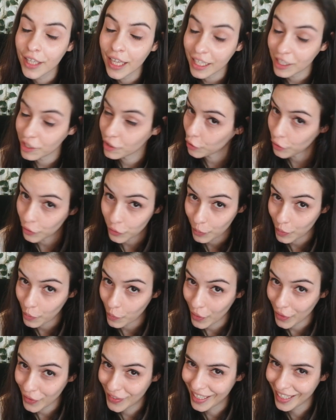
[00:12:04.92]
Excuse me,
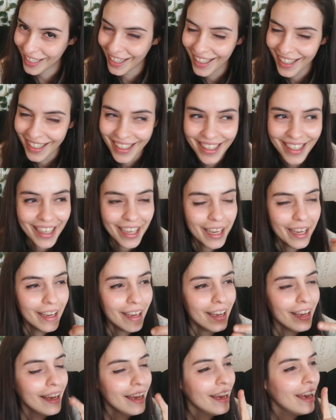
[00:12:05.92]
what?
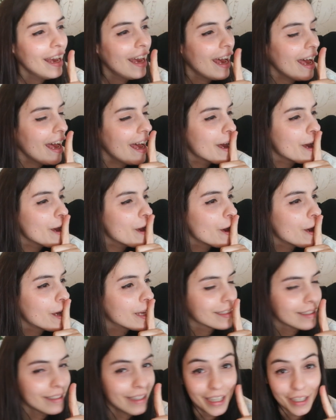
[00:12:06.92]

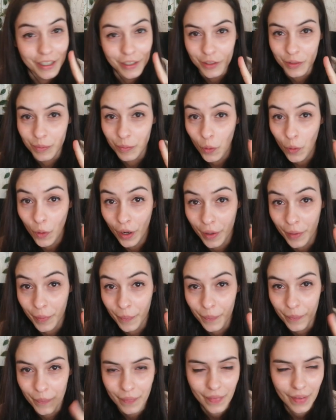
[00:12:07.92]
There's more.
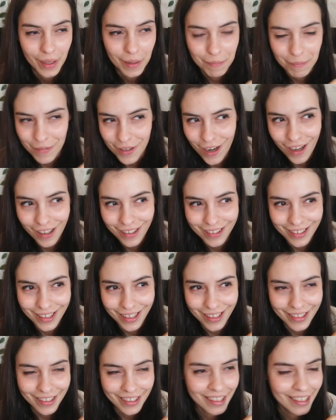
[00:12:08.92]
I'm not
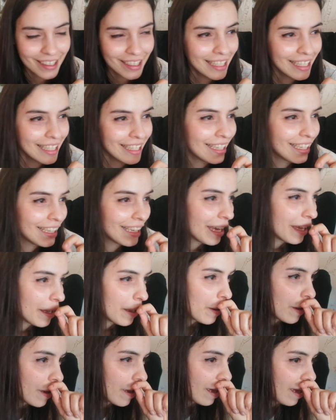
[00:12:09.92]
done.
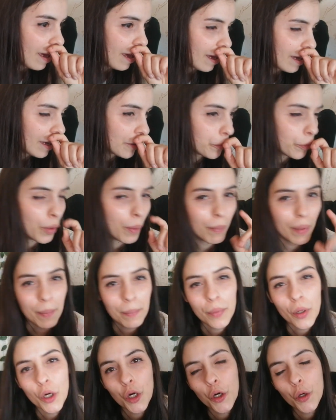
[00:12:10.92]

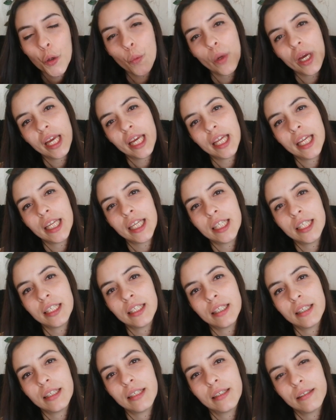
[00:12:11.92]
Remember
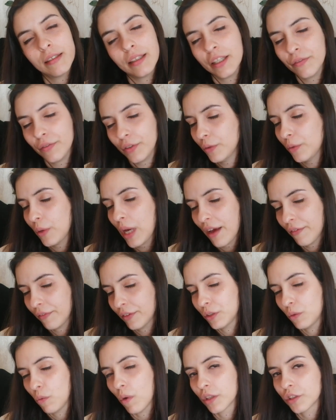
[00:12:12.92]
when, if you
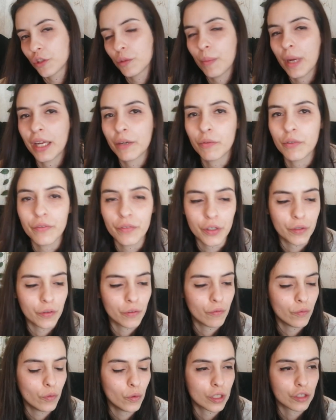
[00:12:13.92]
haven't watched my
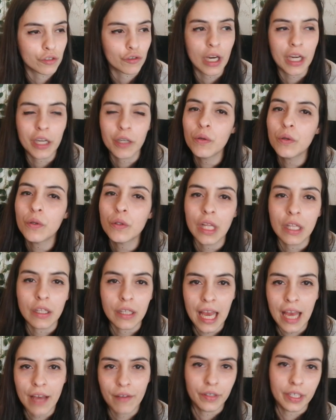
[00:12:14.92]
review for Dracula, I'll
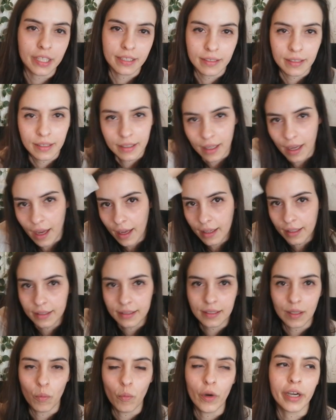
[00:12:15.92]
have it
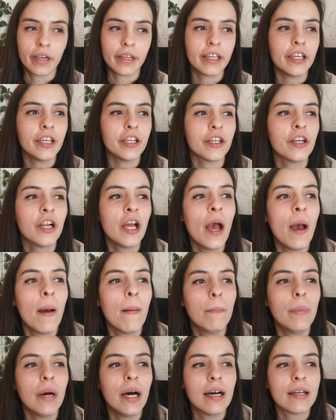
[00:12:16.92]
somewhere here,
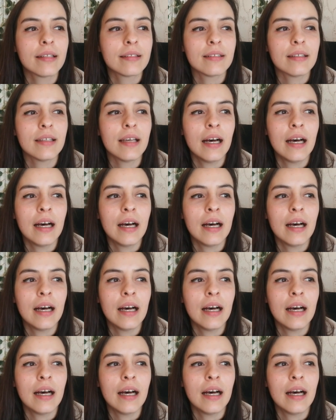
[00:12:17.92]
but